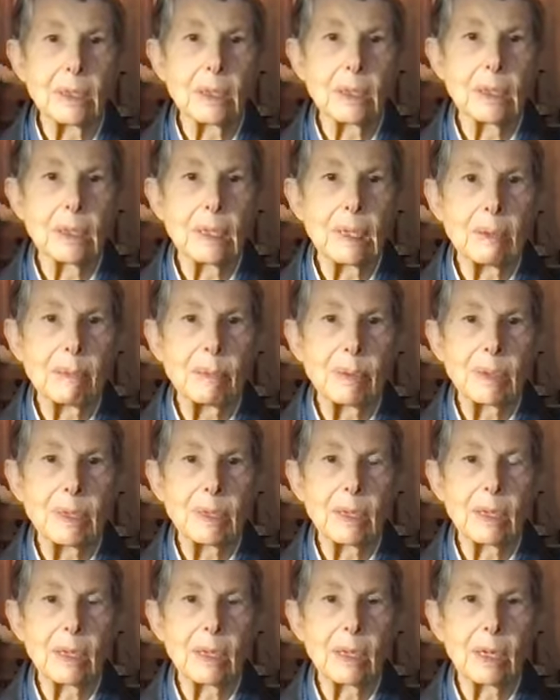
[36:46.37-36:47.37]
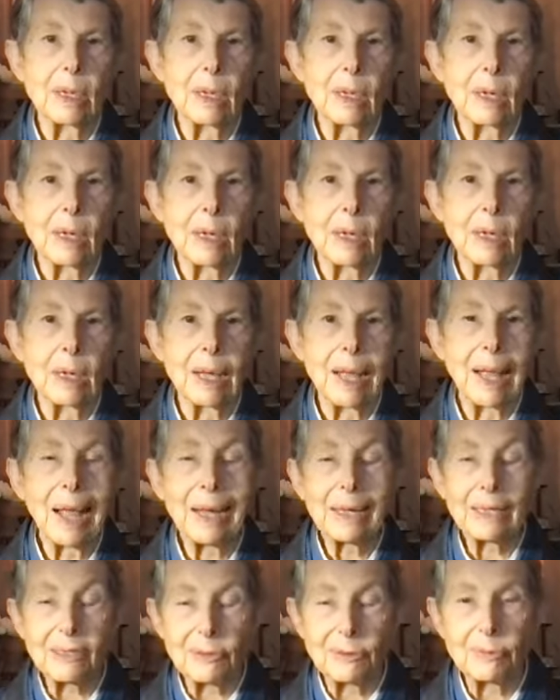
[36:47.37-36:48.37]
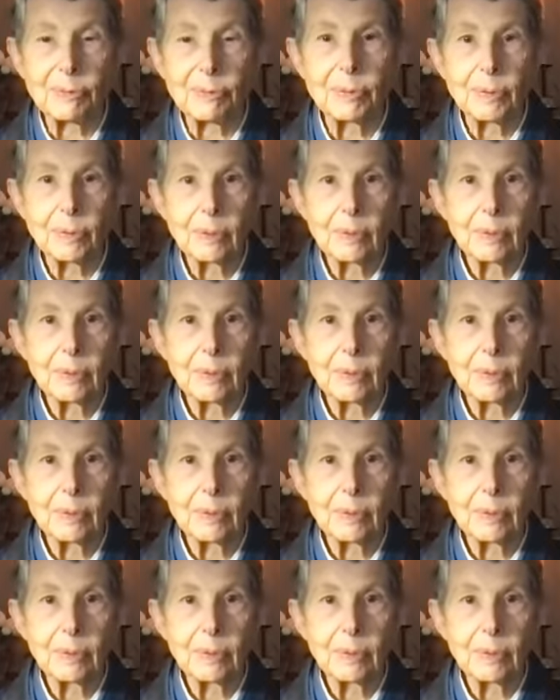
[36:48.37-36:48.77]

and keep it active.